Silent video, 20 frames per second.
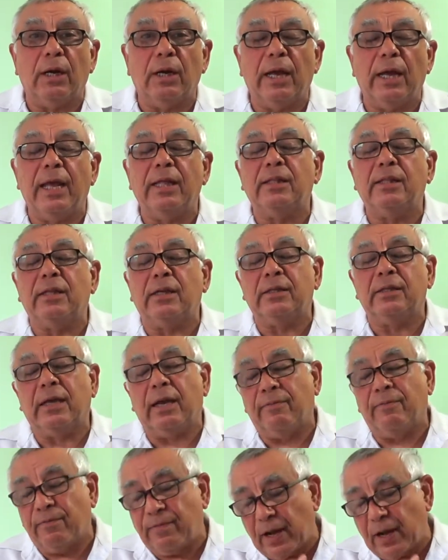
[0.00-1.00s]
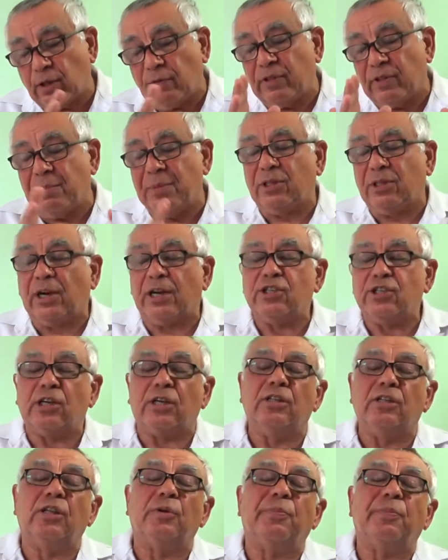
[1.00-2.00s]
And one of the Midrashic
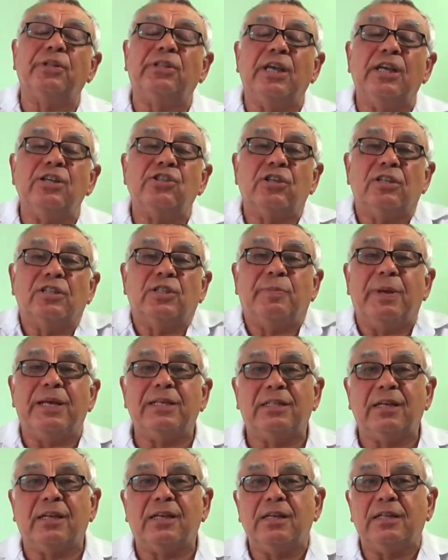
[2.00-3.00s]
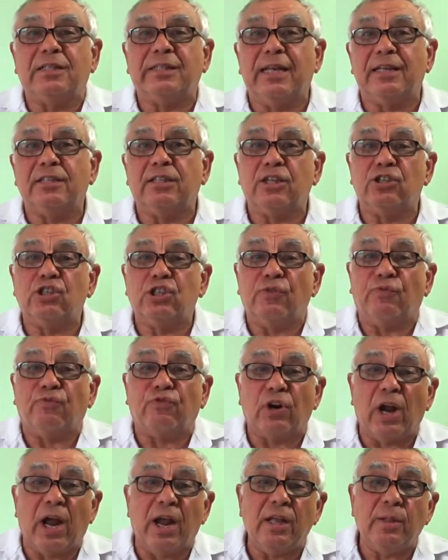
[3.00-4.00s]
interpretations basically says that
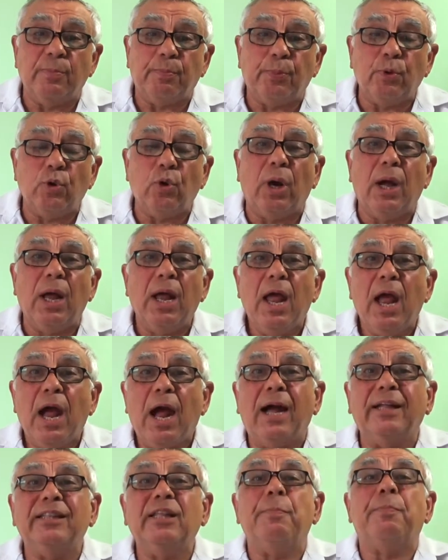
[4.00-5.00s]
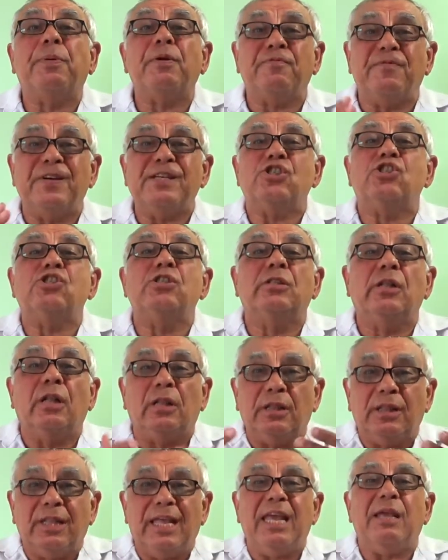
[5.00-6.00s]
Shifra and Pua are the
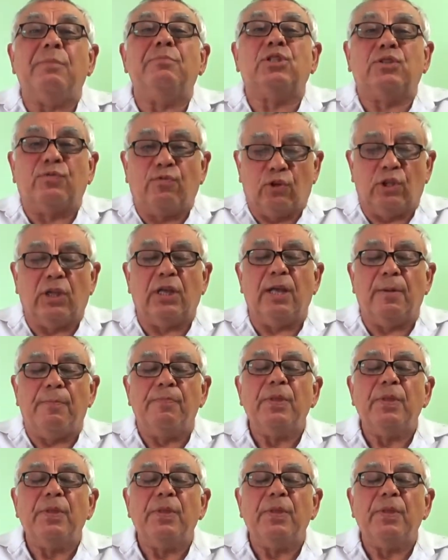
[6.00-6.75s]
professional names for the